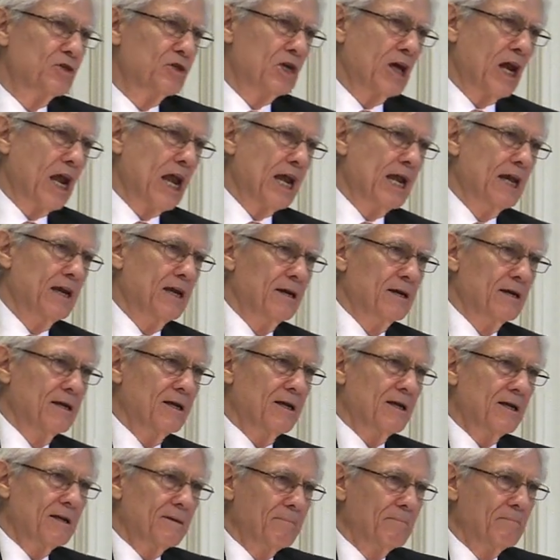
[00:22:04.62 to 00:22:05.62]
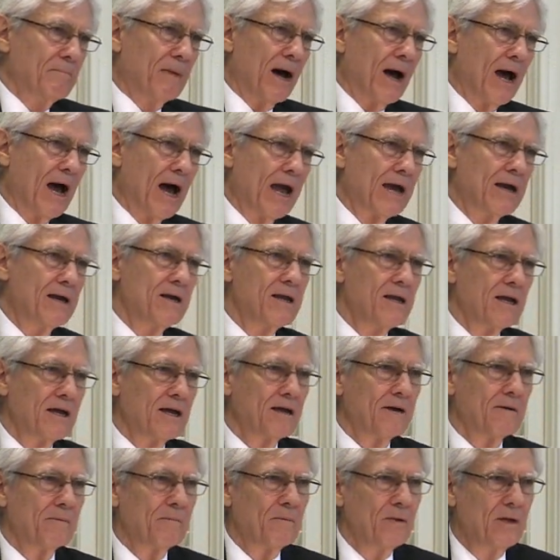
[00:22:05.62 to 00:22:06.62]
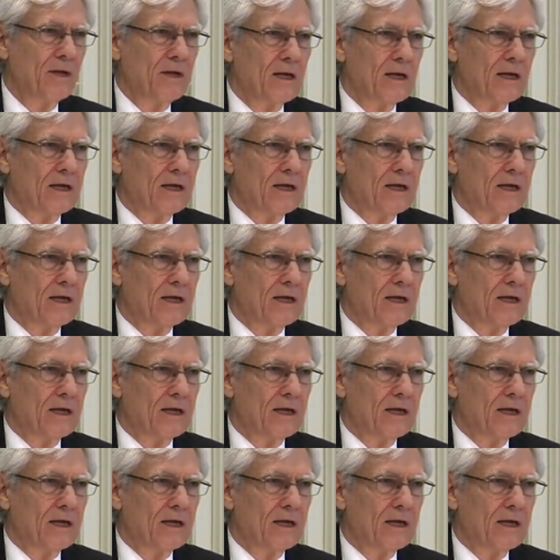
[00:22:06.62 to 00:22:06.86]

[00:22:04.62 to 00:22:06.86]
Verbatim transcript: chained behind him,